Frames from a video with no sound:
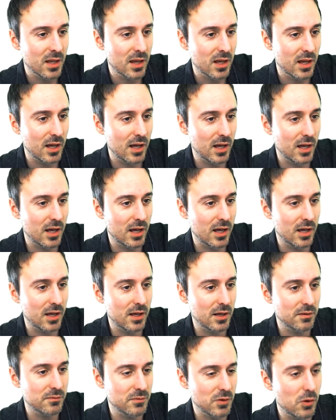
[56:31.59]

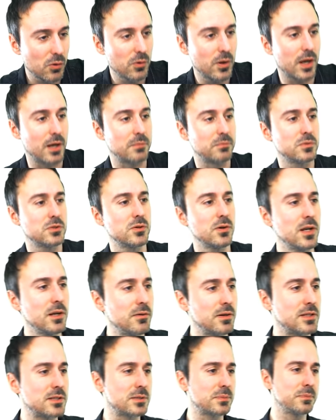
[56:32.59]
Uh, okay, so
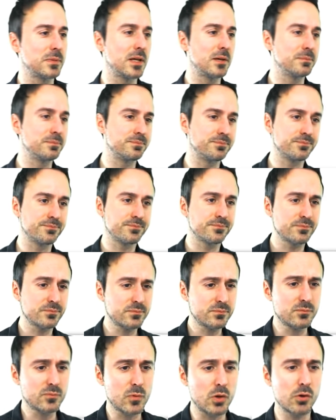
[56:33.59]
anyways,
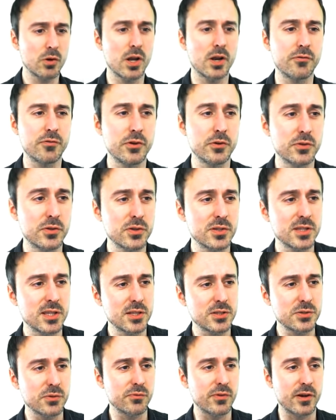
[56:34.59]
I got a few. Th
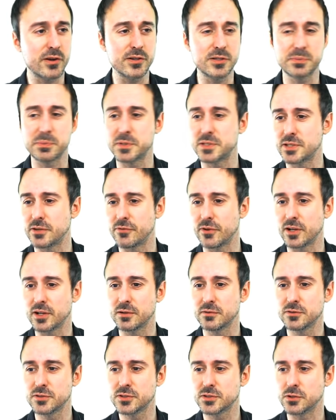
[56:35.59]
these are very specific,
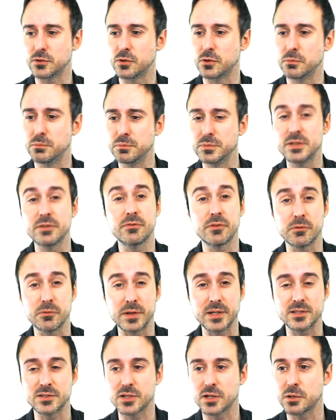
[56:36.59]
so different
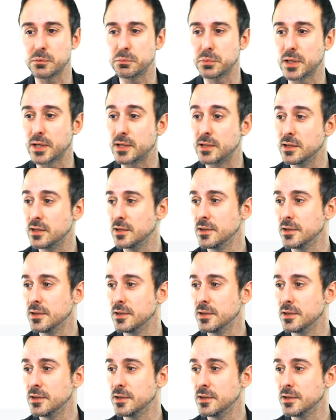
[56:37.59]
ways to complain.